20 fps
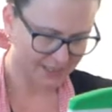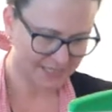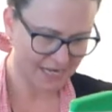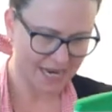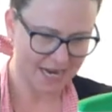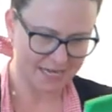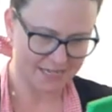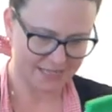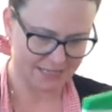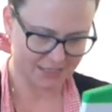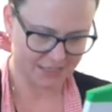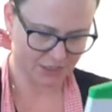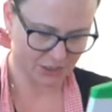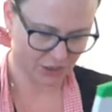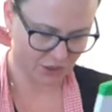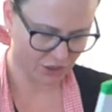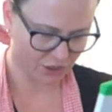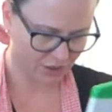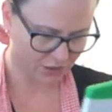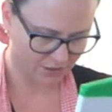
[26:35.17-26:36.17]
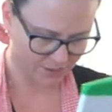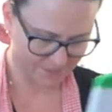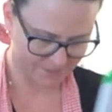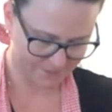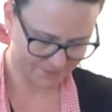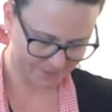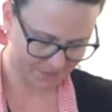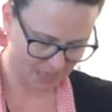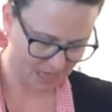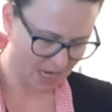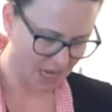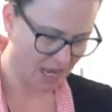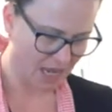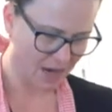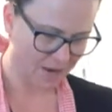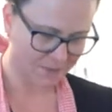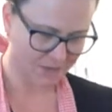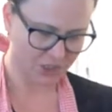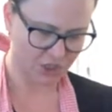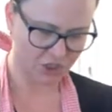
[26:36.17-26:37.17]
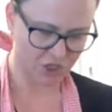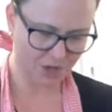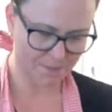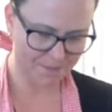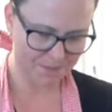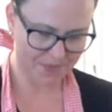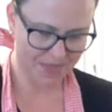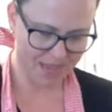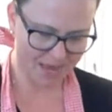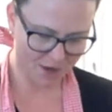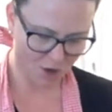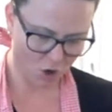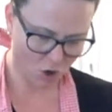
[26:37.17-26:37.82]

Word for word: side dish. And dump that